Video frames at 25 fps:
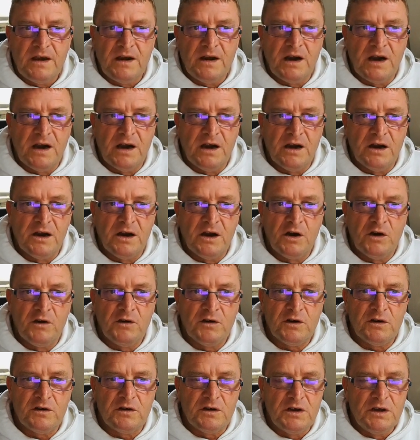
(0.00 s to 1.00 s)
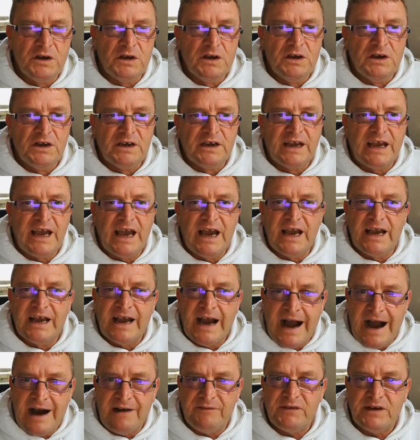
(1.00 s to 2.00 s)

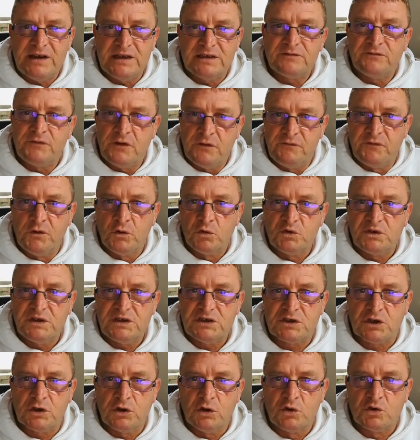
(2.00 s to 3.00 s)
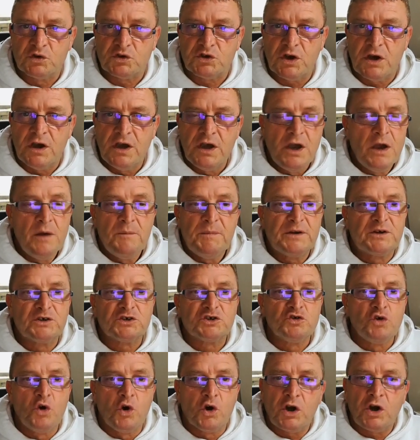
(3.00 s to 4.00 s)
have it for full disclosure, because
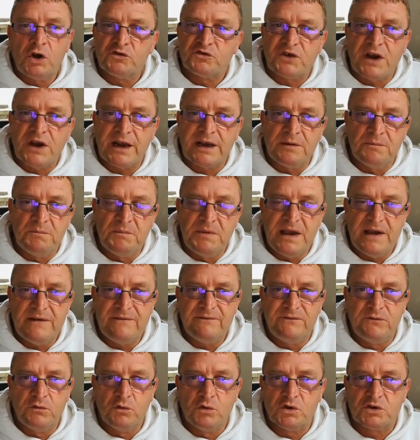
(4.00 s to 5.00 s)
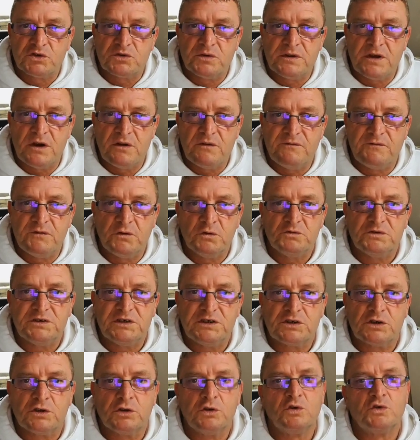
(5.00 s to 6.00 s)
no contract can be enforced without full
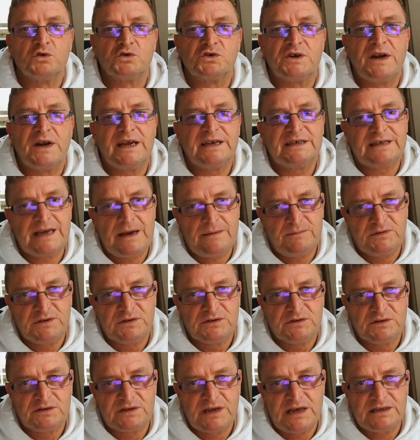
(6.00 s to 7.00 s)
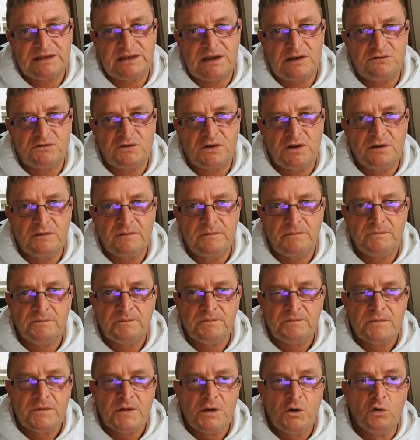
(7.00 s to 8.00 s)
disclosure, acceptance, etc.
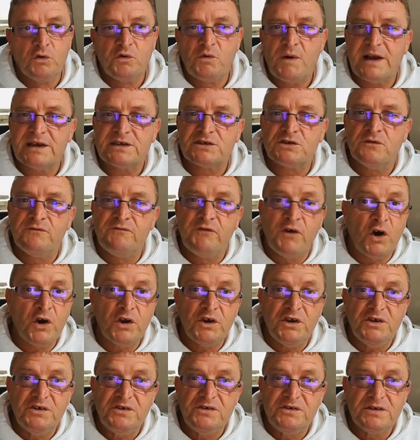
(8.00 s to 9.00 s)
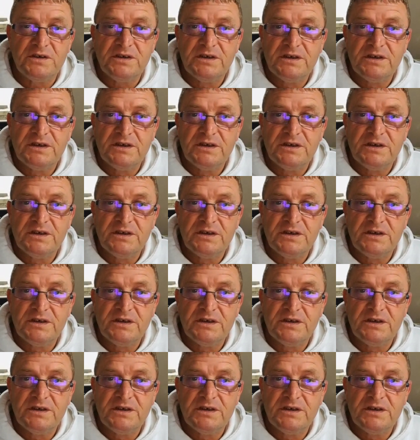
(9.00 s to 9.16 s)
Otherwise they're void.